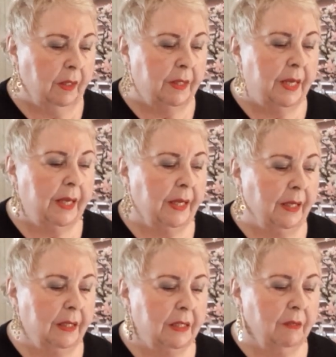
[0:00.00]

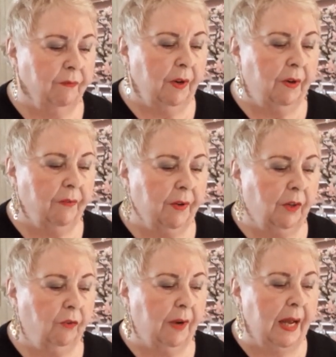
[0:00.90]
taking us very, very
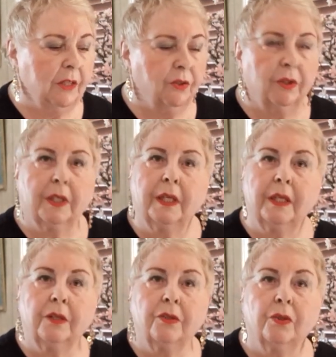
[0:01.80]
gradually
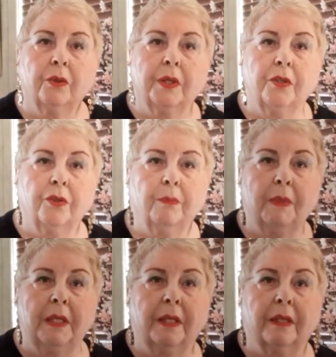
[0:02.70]
into
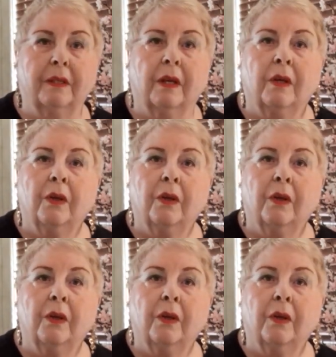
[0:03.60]
intermediate.